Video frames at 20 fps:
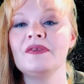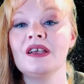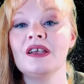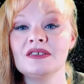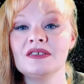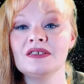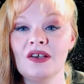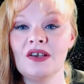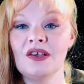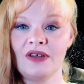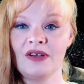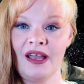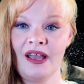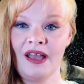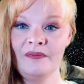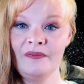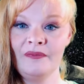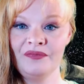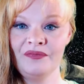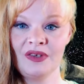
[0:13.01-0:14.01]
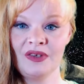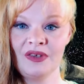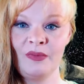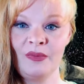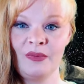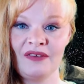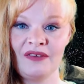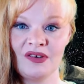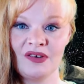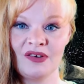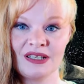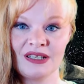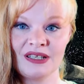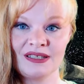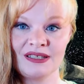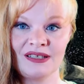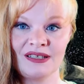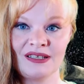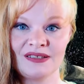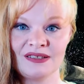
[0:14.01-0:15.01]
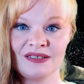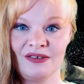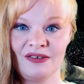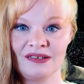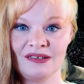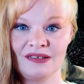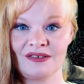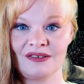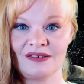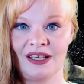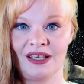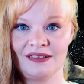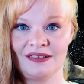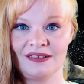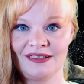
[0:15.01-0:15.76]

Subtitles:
So you may have noticed there's a green screen.